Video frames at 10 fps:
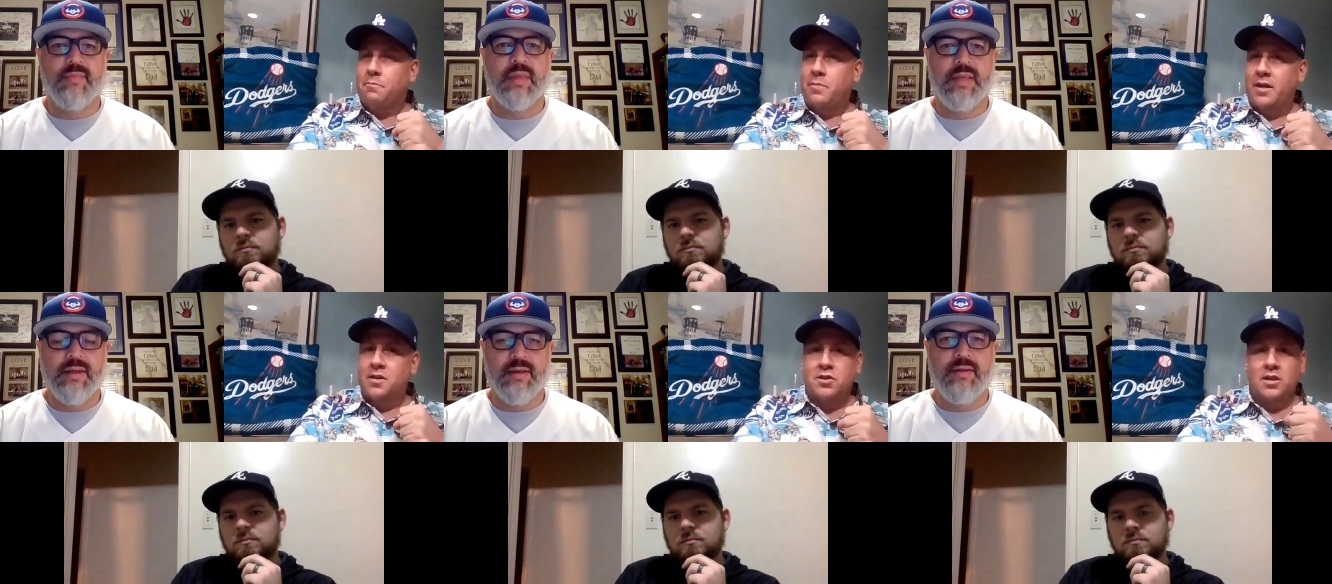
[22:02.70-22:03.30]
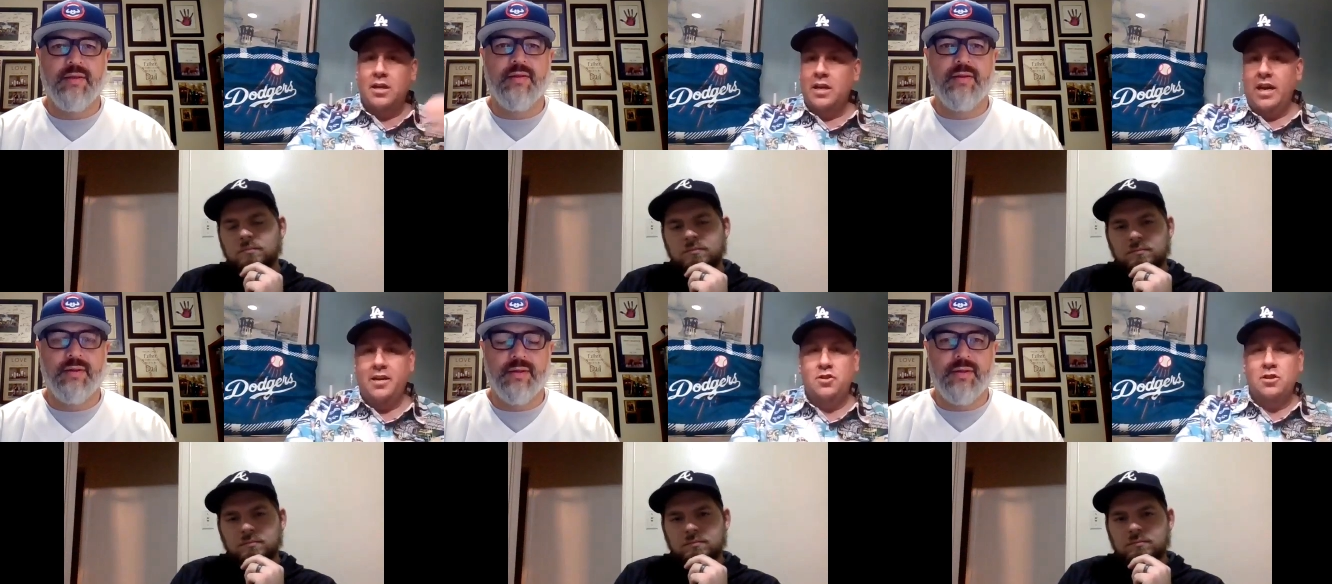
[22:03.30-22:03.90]
Speaker 1: that pitch
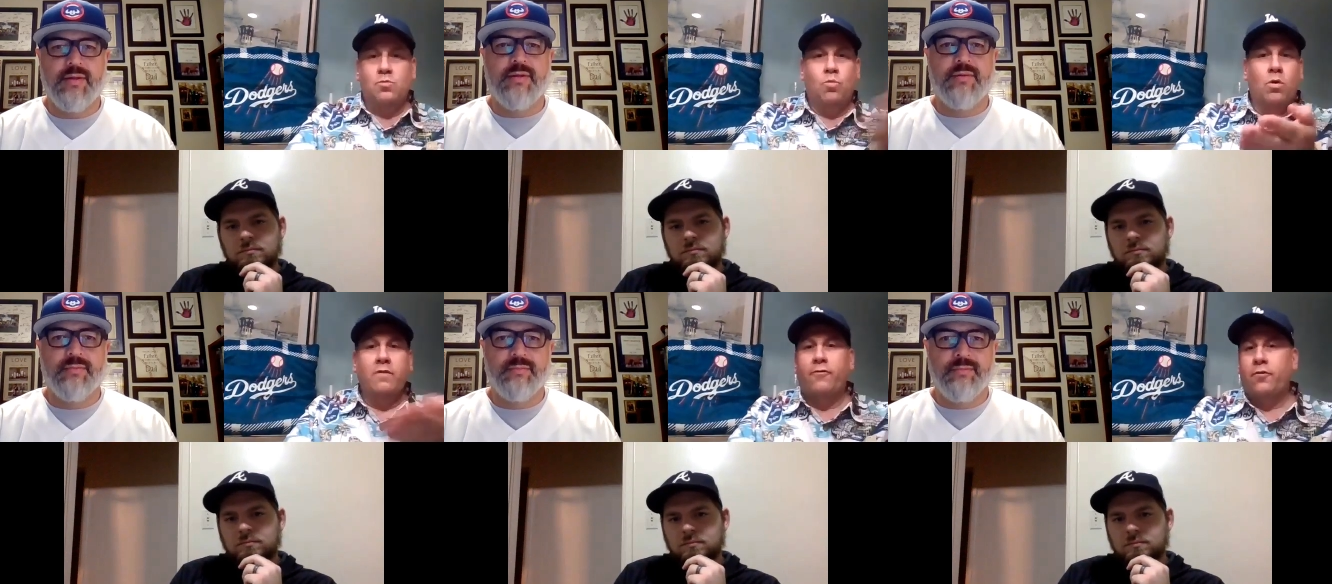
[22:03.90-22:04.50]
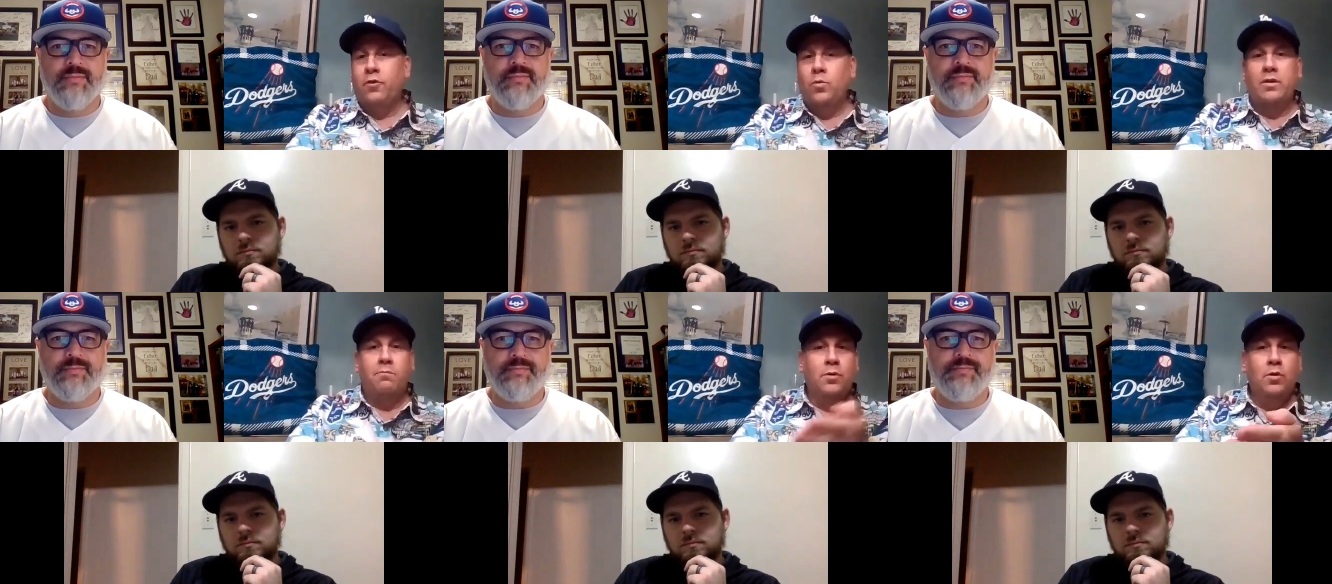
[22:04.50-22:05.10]
and he's just one
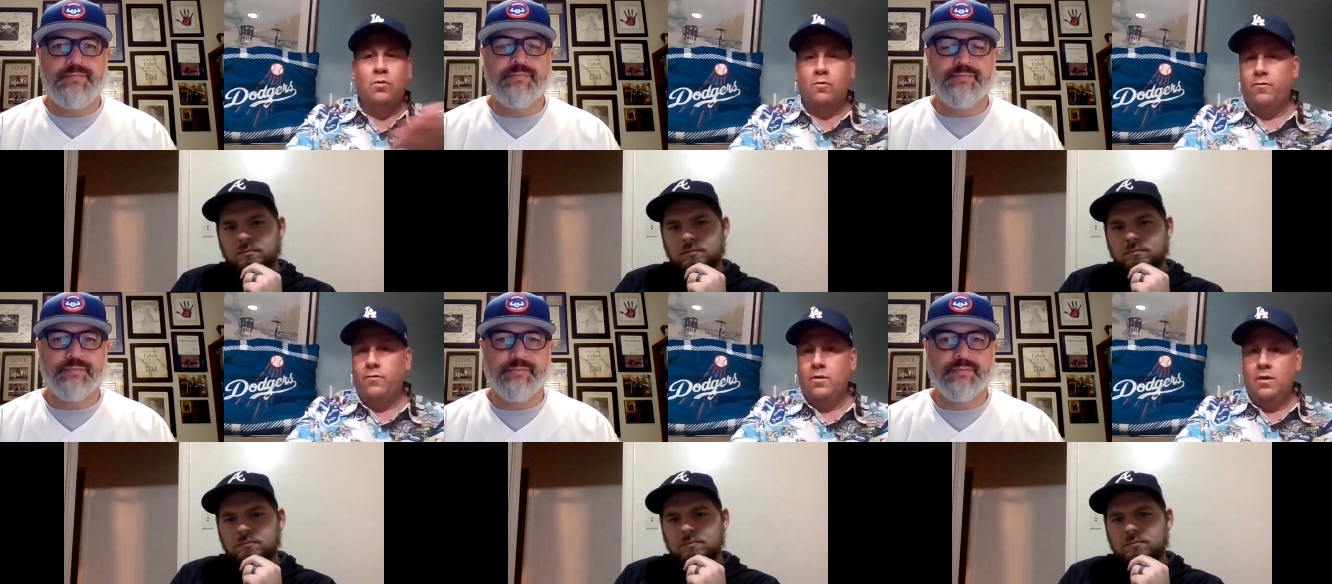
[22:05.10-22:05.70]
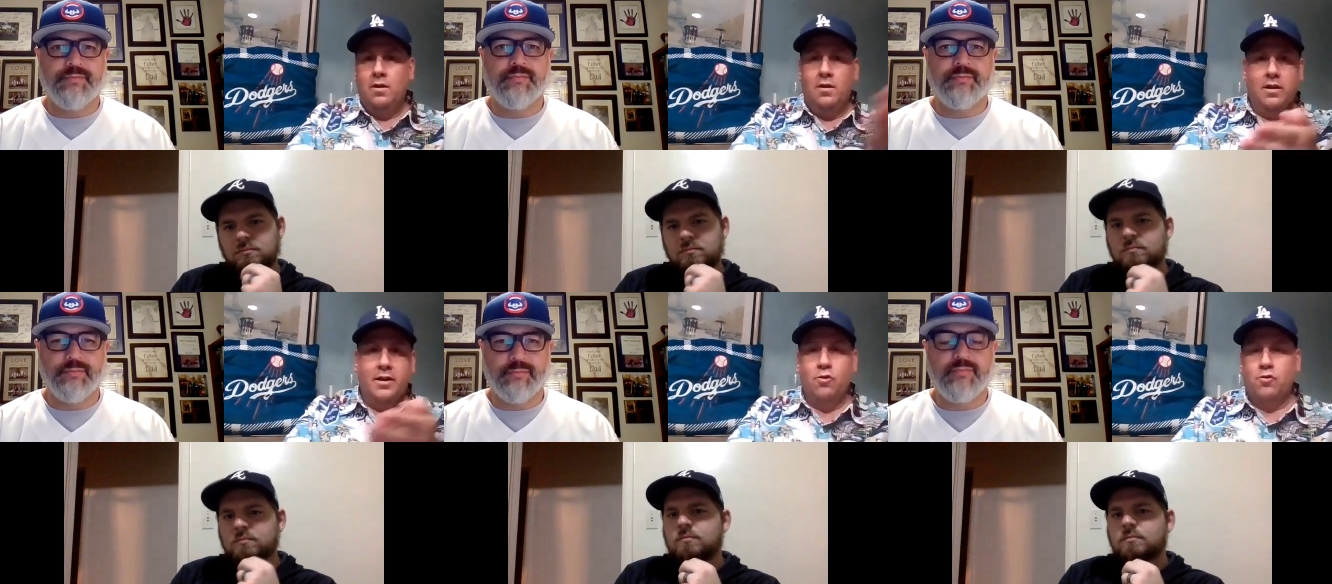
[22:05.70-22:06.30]
fluid move.
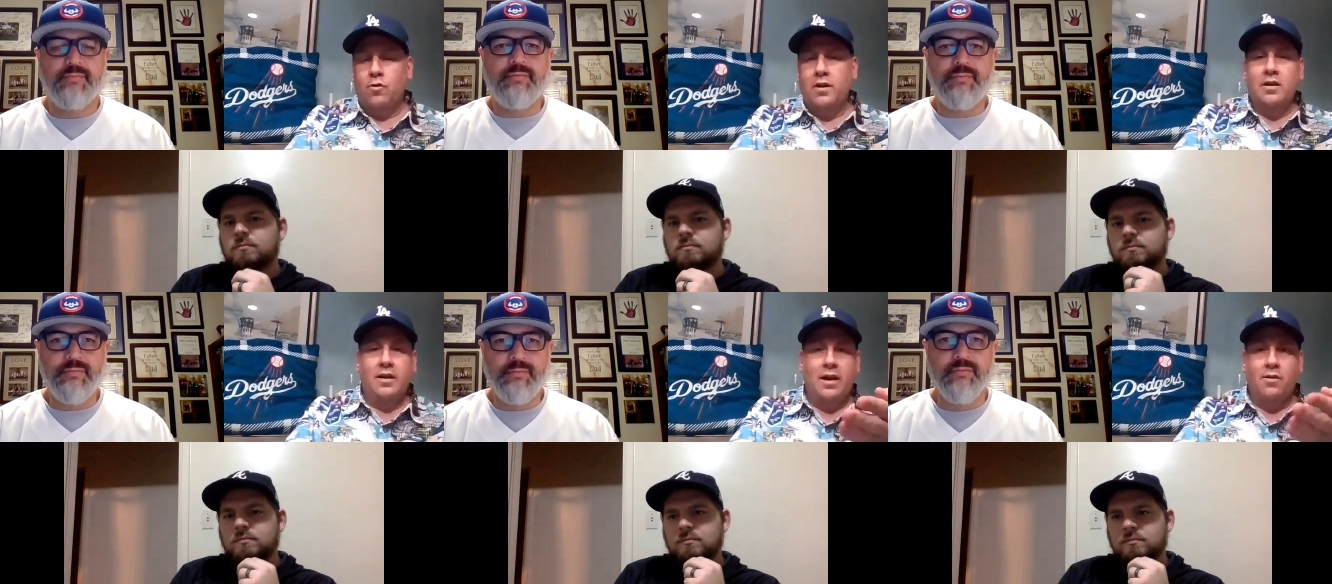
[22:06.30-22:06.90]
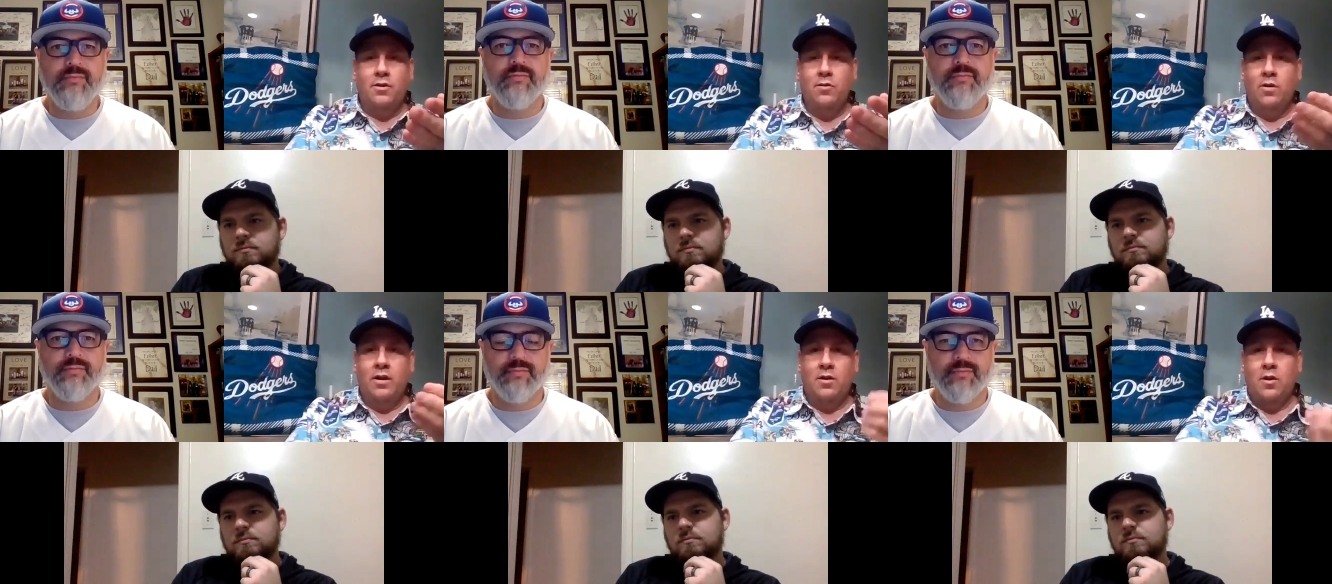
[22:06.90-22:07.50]
Like you're trained on how to
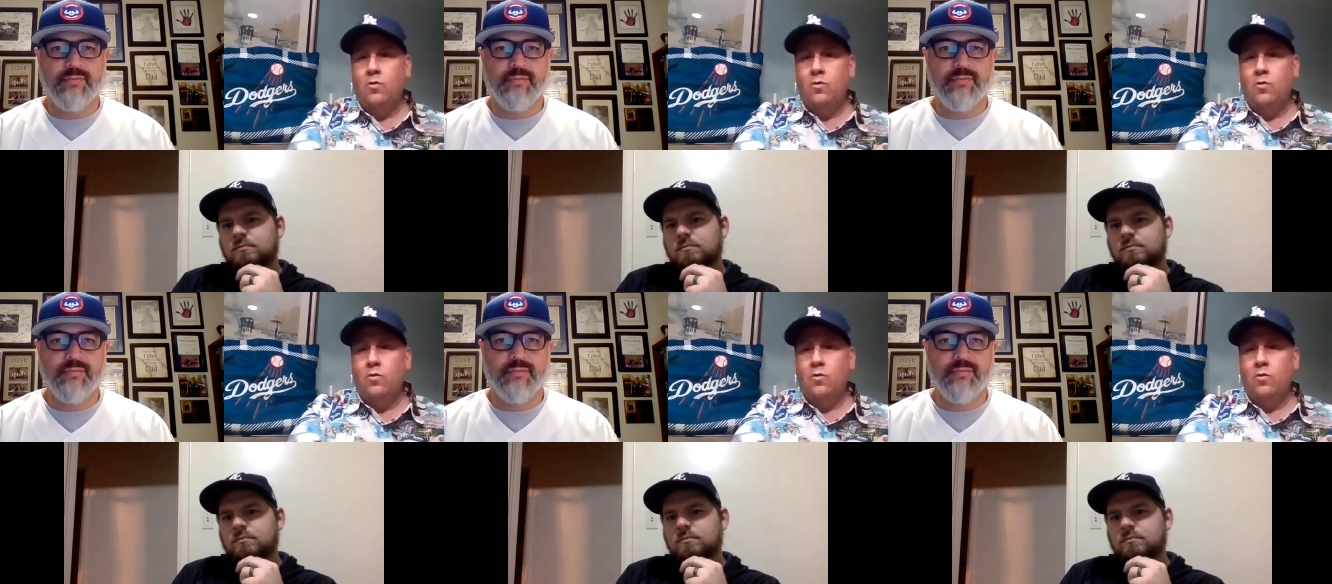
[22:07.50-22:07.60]
do it. And